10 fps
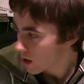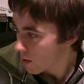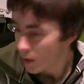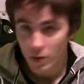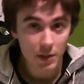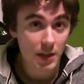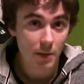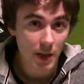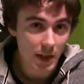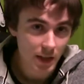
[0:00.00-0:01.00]
Part of the reason
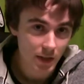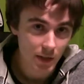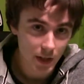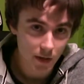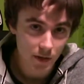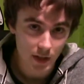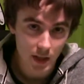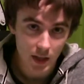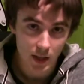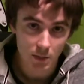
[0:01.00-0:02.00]
I'm making these videos
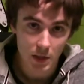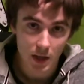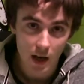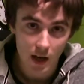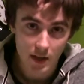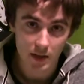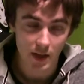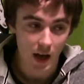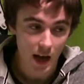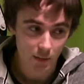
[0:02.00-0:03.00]
is because
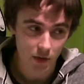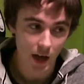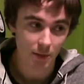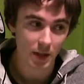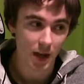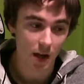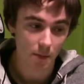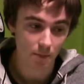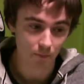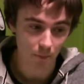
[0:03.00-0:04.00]
I'm trying to
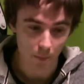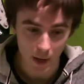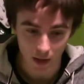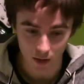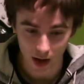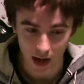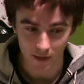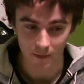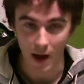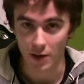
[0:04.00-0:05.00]
become better at
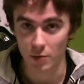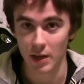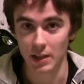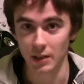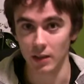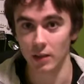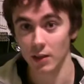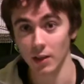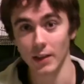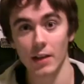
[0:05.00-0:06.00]
evaluating
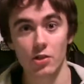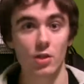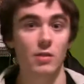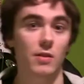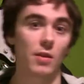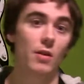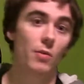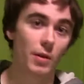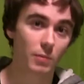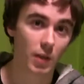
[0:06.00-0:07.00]
collections.
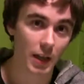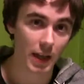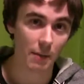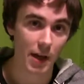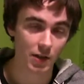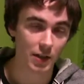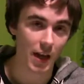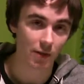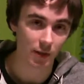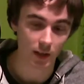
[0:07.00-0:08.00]
When I'm looking at Magic the
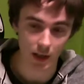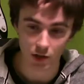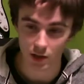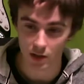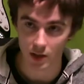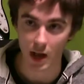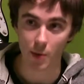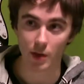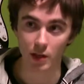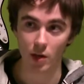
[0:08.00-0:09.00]
Gathering collections, I
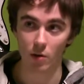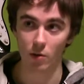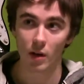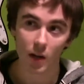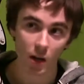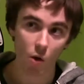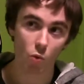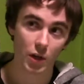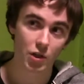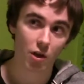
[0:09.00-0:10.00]
want to know
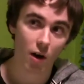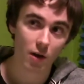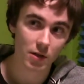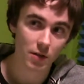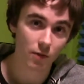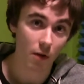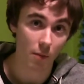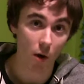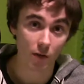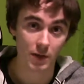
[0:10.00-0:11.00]
which cards
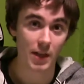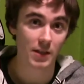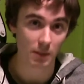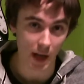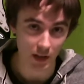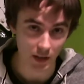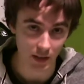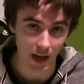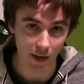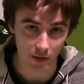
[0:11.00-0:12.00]
from all the sets in Magic
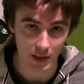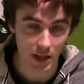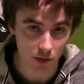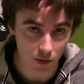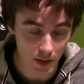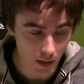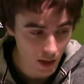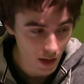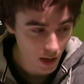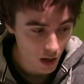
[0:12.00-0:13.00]
the Gathering's history
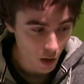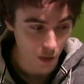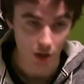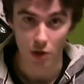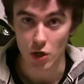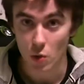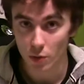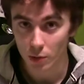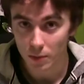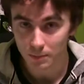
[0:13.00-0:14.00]
which are
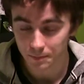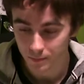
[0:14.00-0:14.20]
notable.